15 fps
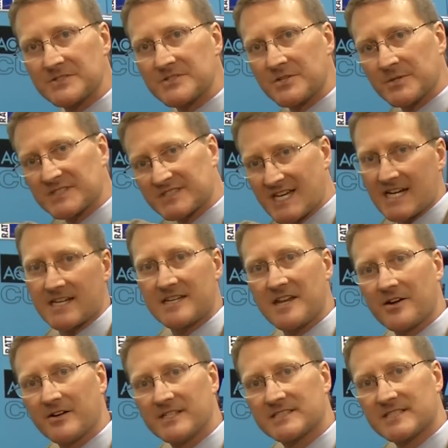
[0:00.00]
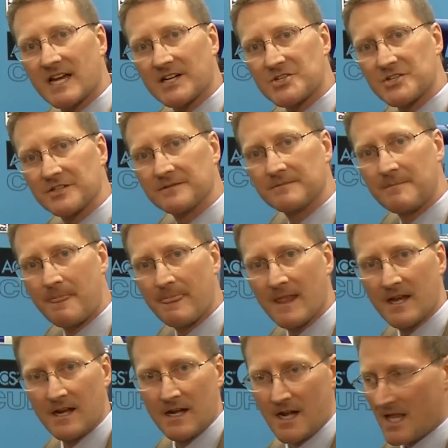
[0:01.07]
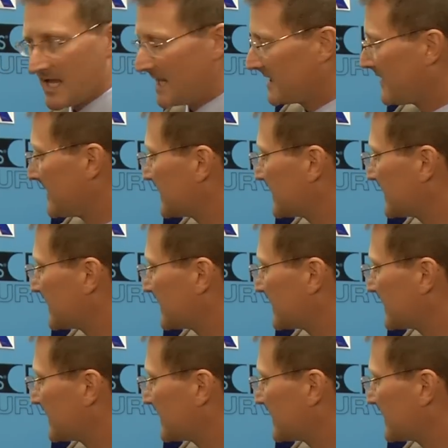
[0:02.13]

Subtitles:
into a secondary section, and in